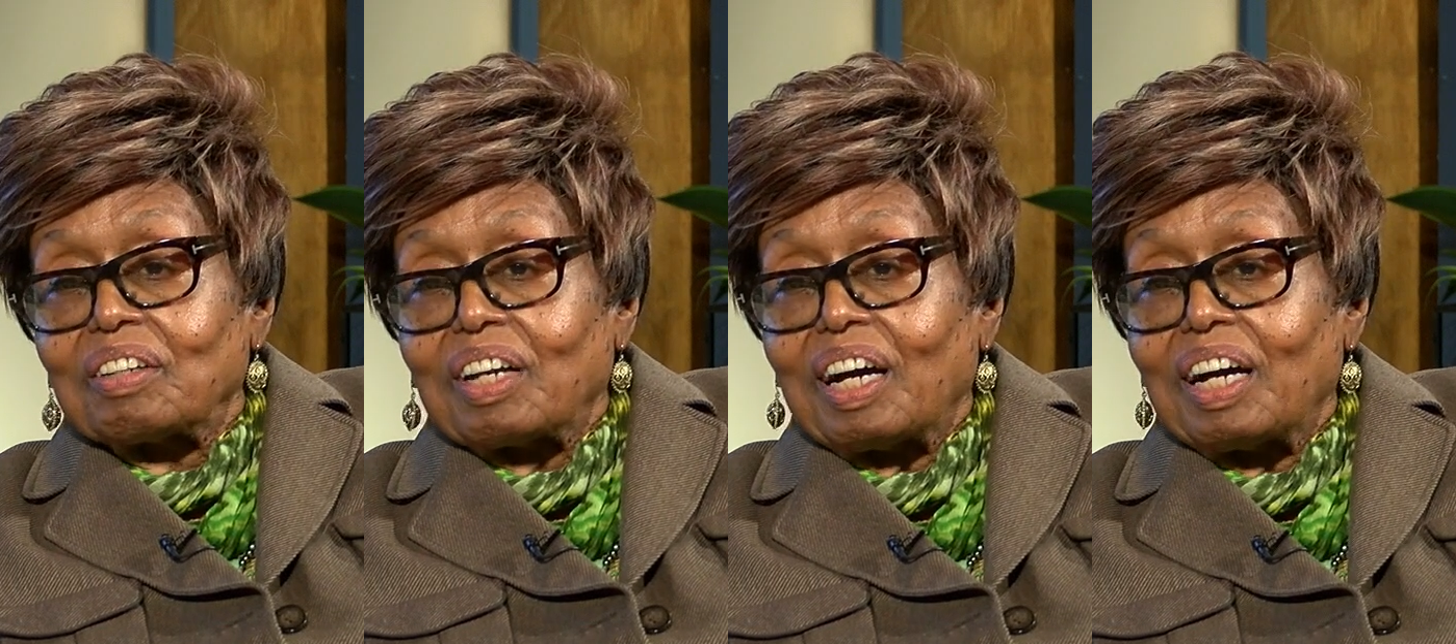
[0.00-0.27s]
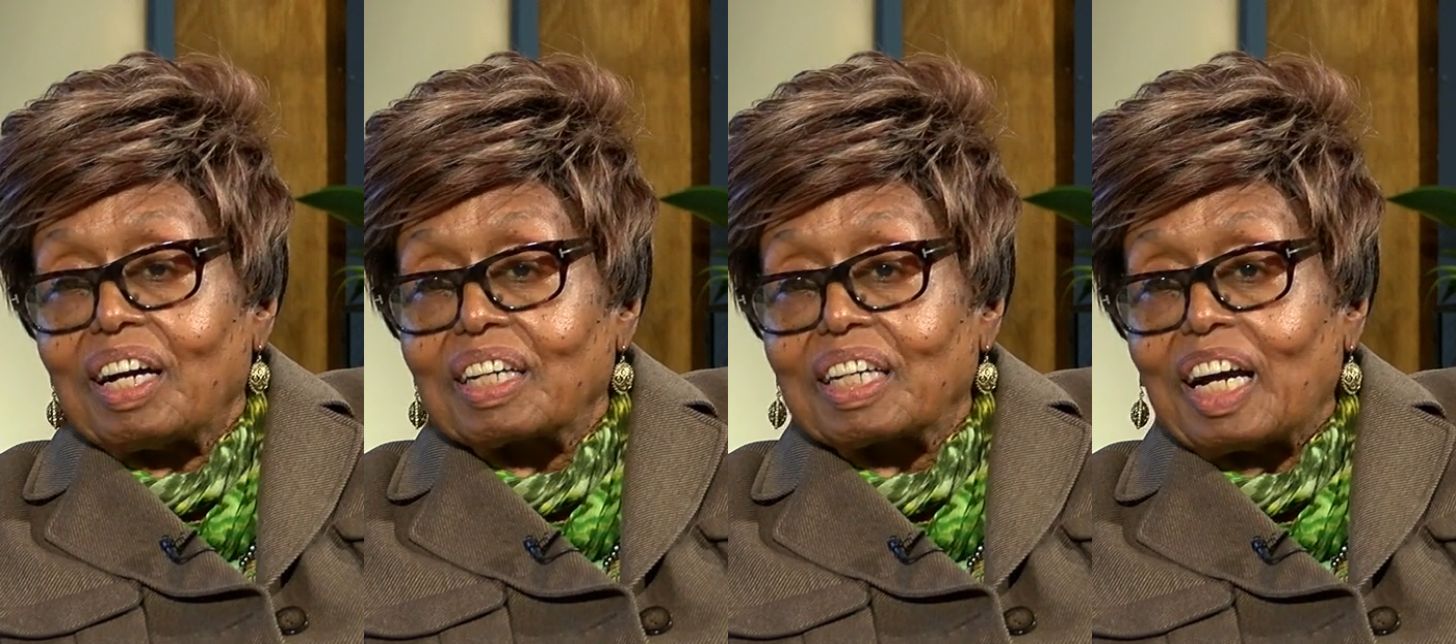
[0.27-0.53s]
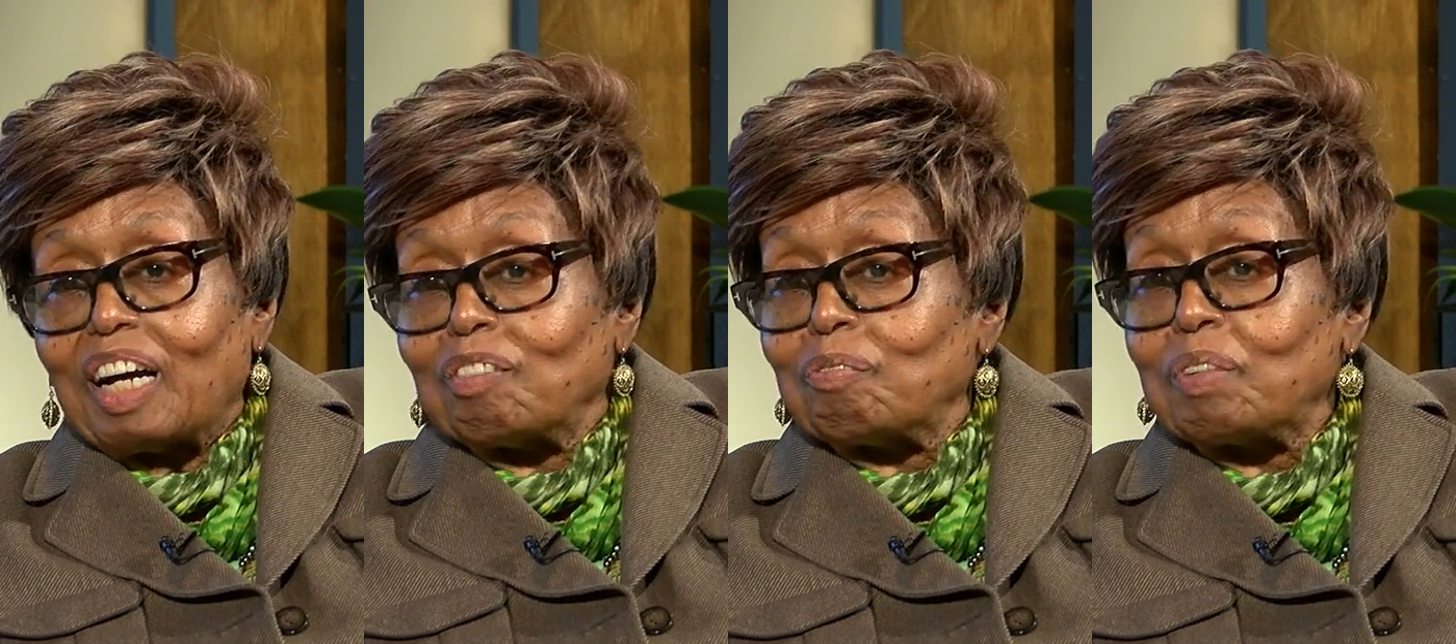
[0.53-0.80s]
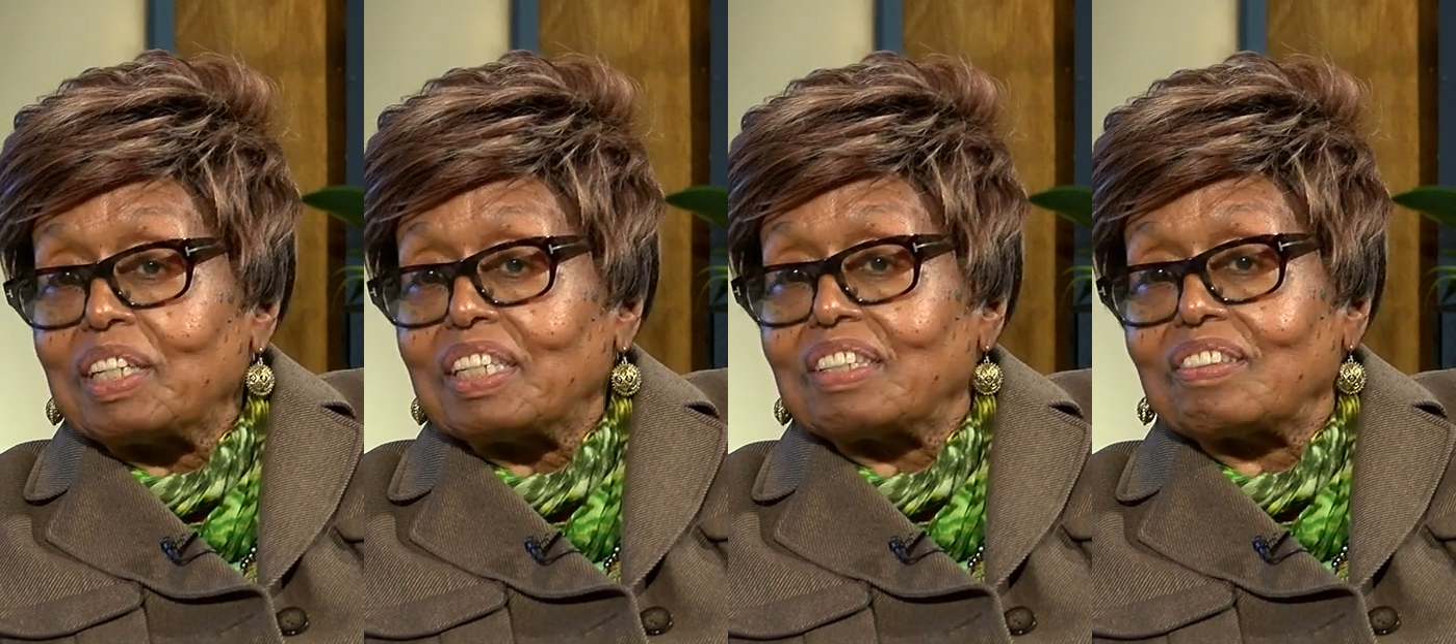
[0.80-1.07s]
got
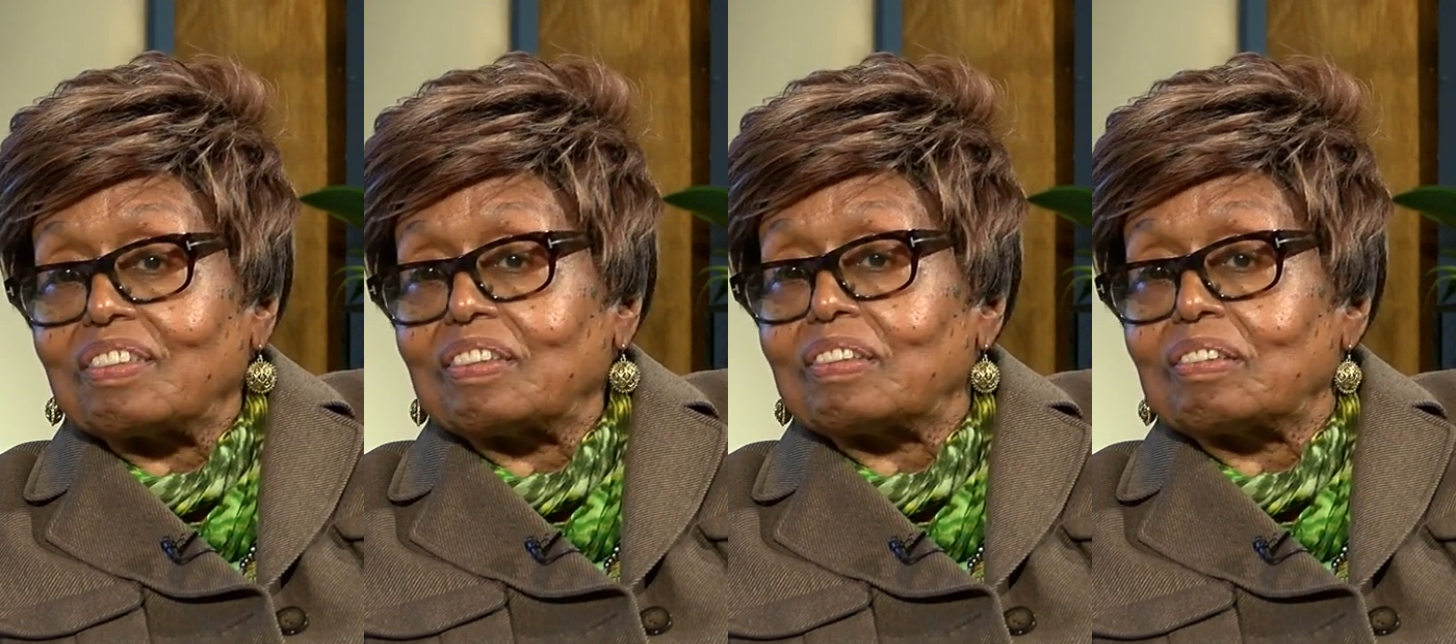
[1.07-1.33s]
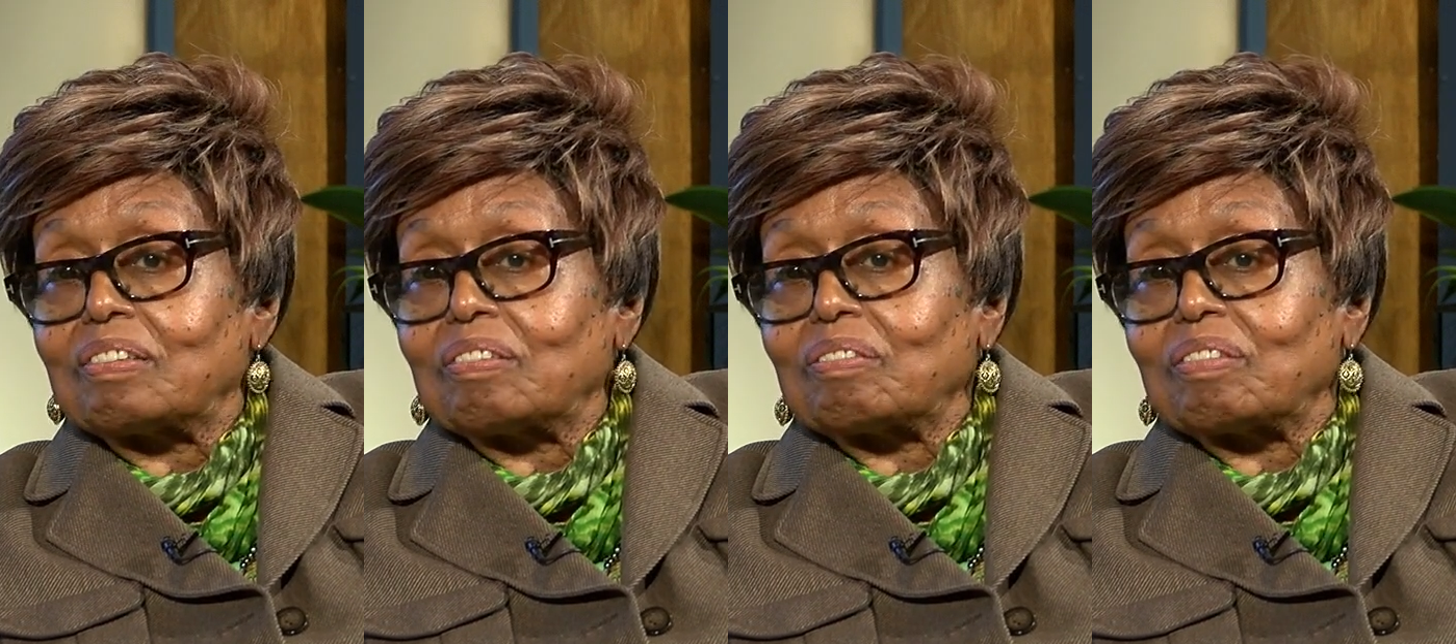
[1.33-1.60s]
me to